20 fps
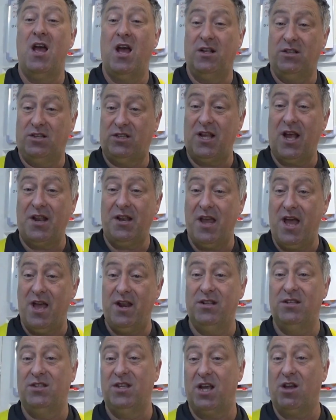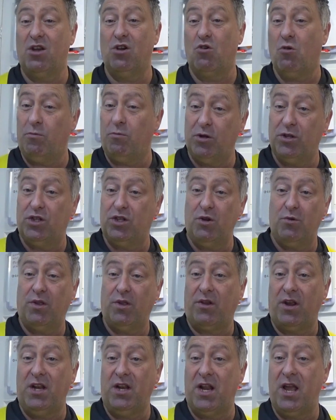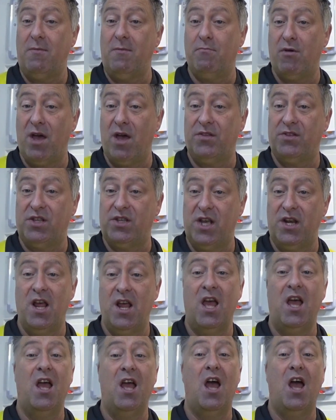and stand there and take a couple of two or three deep breaths in,